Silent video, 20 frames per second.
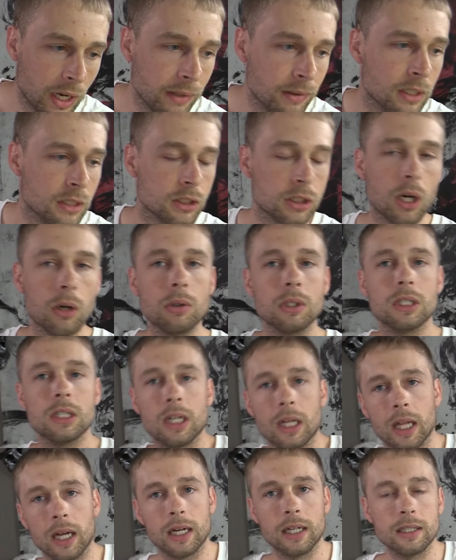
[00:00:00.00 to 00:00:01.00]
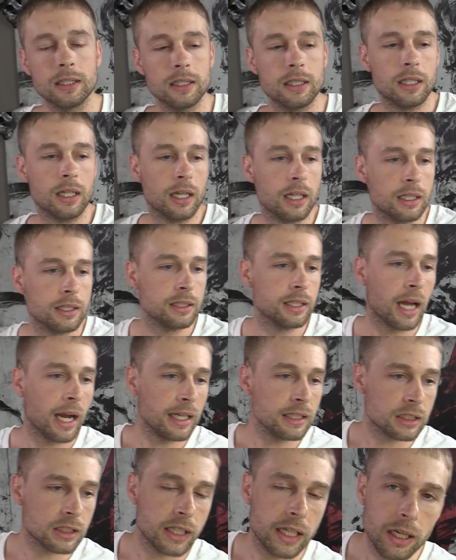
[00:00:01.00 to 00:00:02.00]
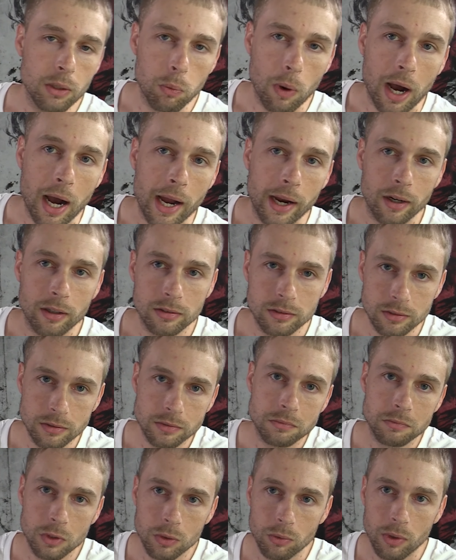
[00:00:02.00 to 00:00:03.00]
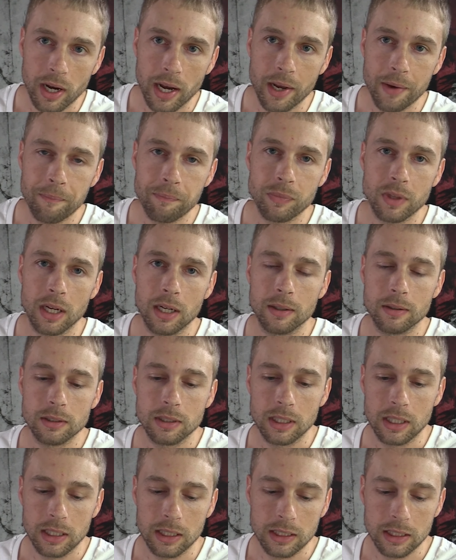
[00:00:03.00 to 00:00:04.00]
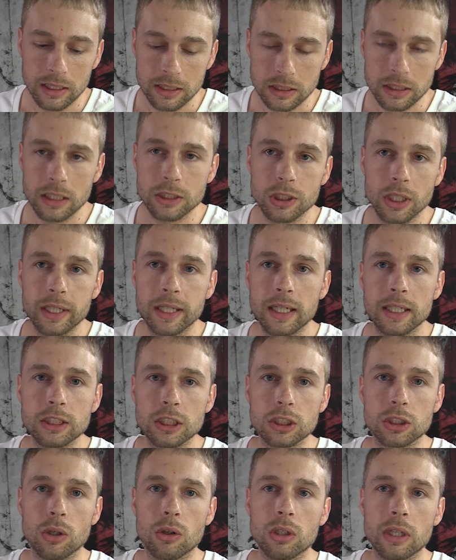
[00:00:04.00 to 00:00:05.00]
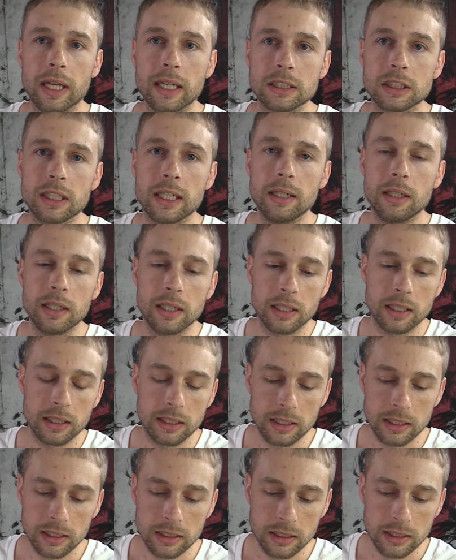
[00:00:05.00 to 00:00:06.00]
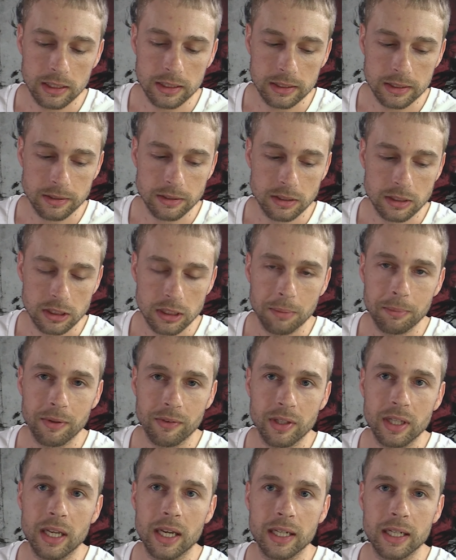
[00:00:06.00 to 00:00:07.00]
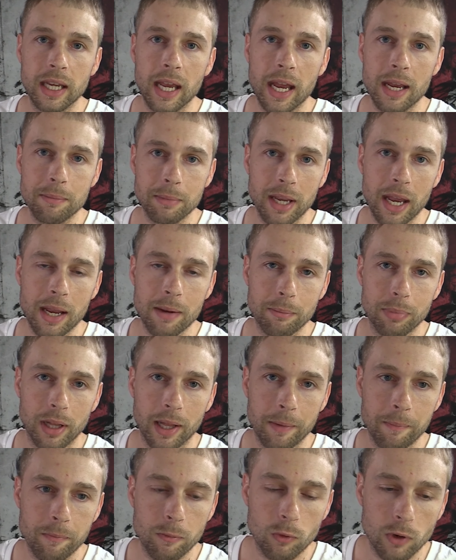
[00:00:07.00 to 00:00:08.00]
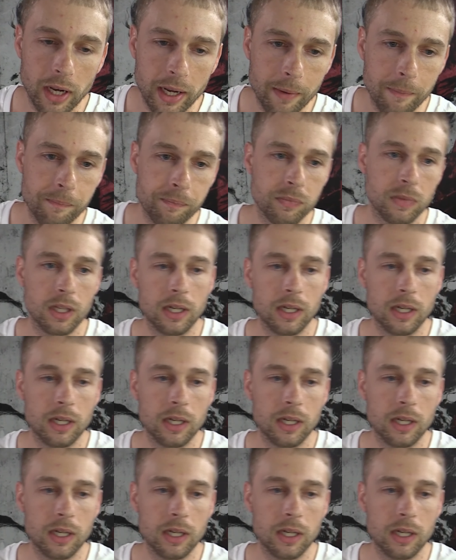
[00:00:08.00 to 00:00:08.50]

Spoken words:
so Night City Wire, right? Essentially, they're just going to let us see some of the in-game gameplay, right?